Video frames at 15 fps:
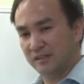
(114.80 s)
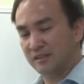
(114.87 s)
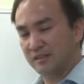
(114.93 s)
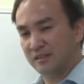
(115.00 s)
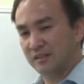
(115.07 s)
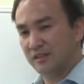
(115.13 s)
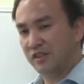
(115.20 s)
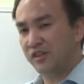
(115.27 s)

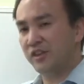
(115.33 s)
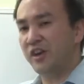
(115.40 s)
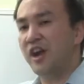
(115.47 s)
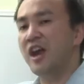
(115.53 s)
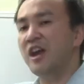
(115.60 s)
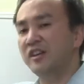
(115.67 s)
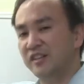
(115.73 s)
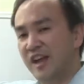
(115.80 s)
change,
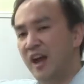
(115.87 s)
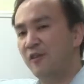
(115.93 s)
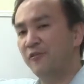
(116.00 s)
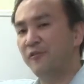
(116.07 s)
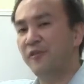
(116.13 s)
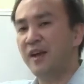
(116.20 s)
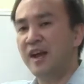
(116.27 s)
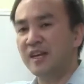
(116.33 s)
how
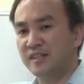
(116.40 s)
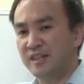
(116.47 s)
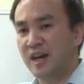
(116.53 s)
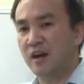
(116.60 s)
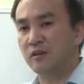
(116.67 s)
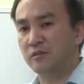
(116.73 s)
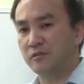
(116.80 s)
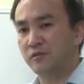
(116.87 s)
fast our
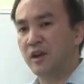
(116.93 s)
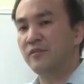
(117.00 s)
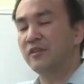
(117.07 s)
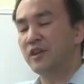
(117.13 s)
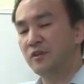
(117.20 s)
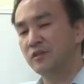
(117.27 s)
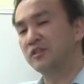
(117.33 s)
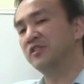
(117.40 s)
revenue is
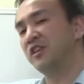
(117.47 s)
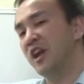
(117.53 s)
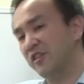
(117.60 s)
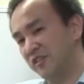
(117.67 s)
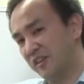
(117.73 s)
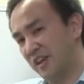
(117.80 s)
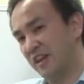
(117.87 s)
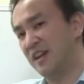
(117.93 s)
changing,
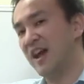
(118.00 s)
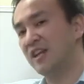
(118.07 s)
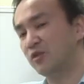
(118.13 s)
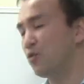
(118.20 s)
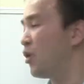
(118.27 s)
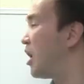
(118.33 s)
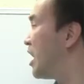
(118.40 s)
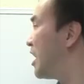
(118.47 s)
and that's
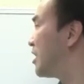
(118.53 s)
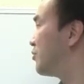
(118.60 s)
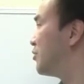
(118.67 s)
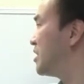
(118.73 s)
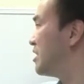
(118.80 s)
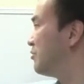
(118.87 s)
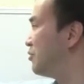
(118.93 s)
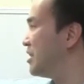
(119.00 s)
why
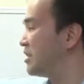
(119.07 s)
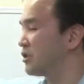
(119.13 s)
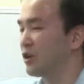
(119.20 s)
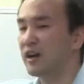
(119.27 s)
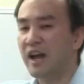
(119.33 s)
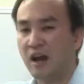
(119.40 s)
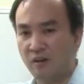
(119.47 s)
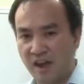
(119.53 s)
we start
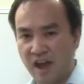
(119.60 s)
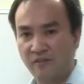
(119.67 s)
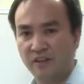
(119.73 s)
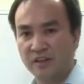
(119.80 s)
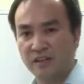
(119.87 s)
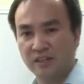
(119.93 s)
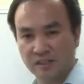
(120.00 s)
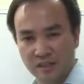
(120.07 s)
out having
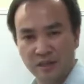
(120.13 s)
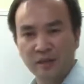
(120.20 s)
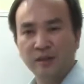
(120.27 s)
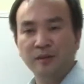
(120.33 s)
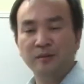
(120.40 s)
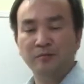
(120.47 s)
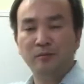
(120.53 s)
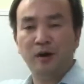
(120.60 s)
this
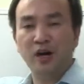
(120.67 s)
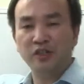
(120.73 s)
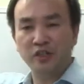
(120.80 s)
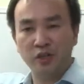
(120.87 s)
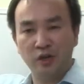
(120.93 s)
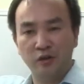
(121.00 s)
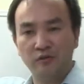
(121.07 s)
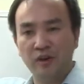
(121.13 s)
marginal
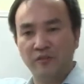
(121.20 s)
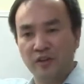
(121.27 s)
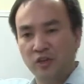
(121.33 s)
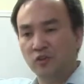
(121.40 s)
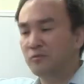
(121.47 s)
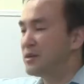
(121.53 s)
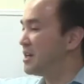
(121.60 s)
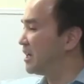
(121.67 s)
revenue
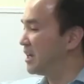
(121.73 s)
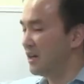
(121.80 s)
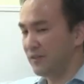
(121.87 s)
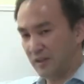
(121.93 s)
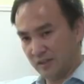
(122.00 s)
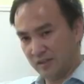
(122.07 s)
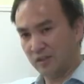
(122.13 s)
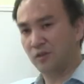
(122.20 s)
being given.
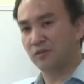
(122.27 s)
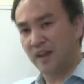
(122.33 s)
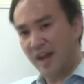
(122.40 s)
So that's